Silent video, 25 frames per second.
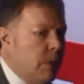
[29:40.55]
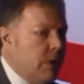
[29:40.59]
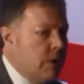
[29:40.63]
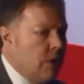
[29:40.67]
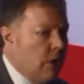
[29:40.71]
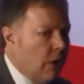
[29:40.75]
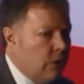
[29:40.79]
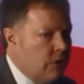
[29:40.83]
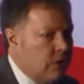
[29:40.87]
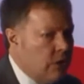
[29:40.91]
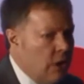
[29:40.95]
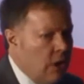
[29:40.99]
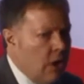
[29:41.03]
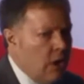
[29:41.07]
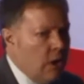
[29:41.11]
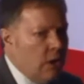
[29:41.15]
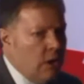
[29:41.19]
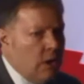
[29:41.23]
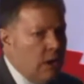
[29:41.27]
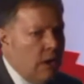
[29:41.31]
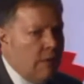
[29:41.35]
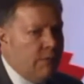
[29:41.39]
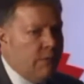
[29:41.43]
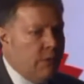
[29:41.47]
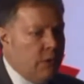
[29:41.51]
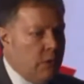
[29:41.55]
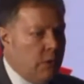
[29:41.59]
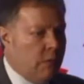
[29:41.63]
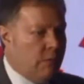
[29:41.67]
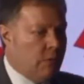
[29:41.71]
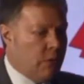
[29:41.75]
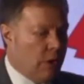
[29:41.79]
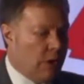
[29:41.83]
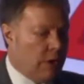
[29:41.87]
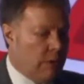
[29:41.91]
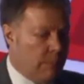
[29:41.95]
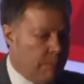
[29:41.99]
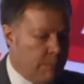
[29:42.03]
because if you've
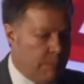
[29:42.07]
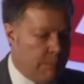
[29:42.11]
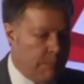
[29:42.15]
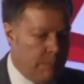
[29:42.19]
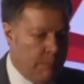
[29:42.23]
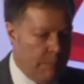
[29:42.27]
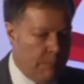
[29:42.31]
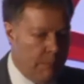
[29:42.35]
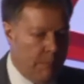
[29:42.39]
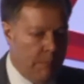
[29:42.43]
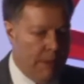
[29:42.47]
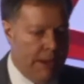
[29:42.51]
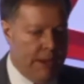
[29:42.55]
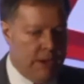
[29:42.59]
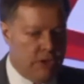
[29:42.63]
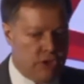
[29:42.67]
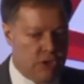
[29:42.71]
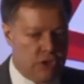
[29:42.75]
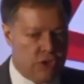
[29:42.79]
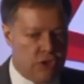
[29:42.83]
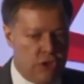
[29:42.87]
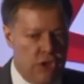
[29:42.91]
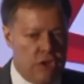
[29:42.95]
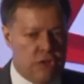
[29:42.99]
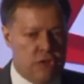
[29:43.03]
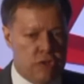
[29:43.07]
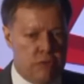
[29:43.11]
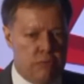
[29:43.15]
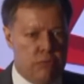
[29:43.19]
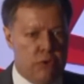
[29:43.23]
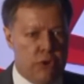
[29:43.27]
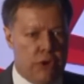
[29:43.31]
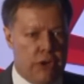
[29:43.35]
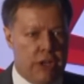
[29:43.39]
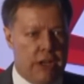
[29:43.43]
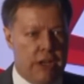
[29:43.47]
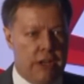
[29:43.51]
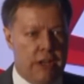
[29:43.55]
got a major system
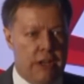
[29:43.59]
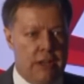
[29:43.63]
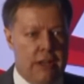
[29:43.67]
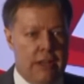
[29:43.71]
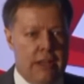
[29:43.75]
running,